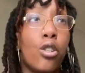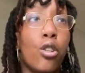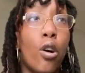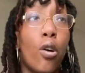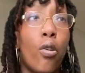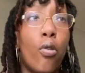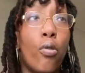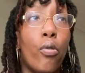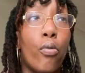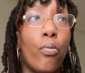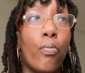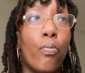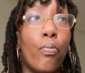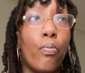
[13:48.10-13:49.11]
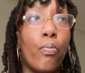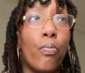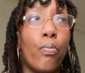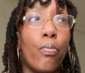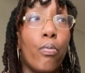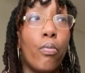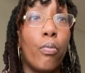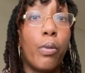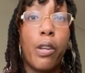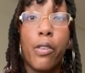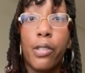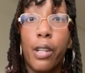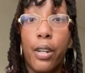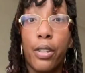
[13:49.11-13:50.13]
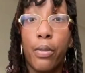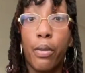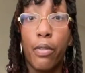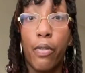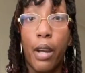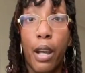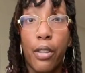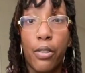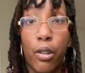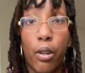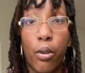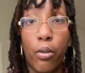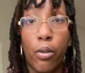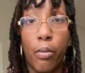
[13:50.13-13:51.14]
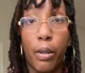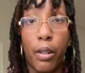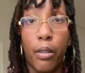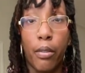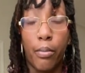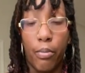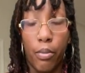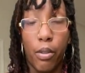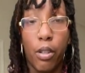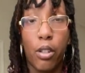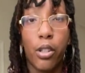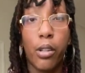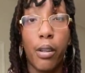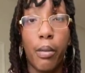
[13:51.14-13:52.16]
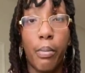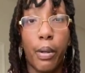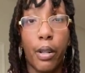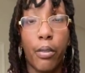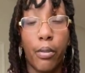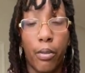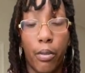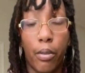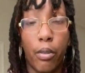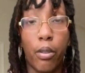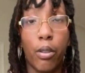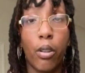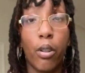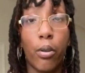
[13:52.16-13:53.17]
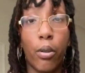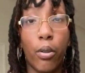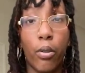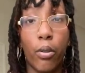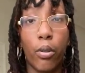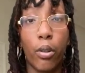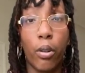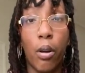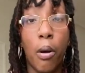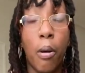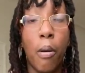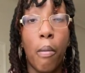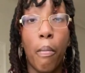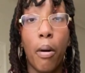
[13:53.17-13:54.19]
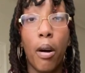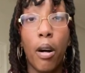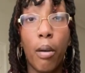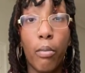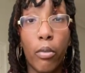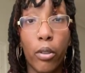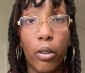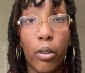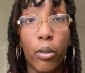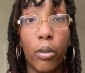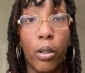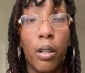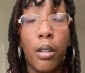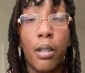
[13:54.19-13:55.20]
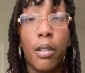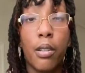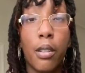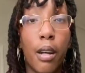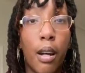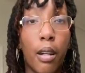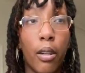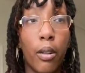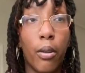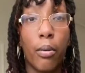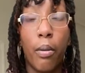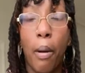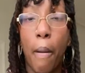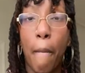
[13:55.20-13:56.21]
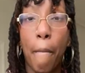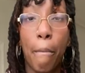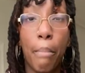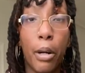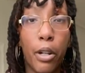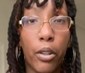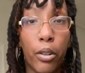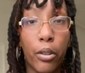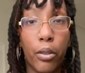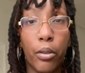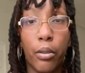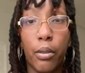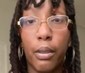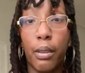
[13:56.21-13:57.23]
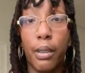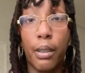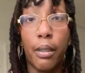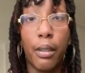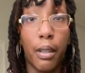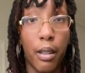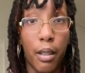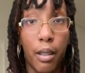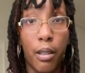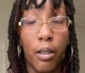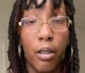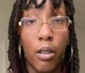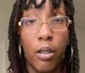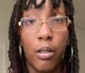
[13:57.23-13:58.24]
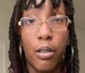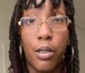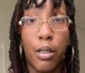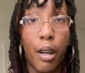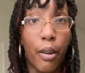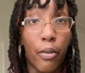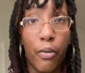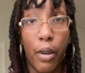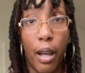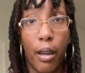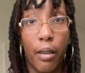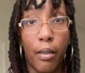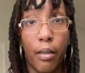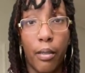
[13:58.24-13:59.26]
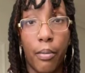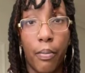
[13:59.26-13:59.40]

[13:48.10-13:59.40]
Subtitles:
So, what are the saturated fats? Cocoa butter, shea butter, coconut oil, palm oil, tallow, butter, ghee, duck fat.